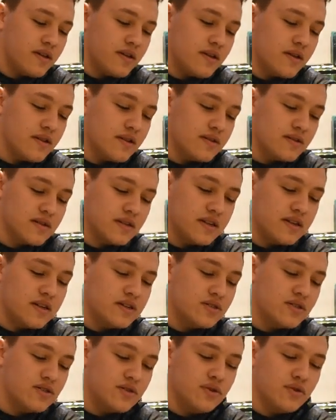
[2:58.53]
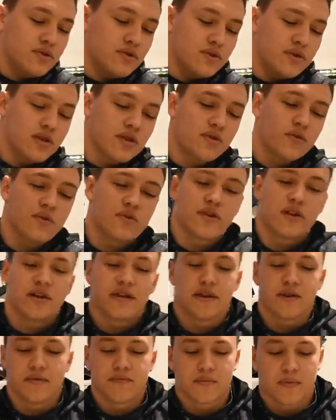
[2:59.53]
Let's get into another one right
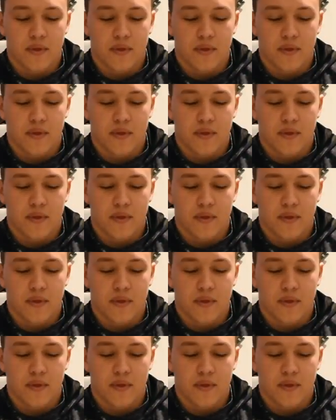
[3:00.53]
here.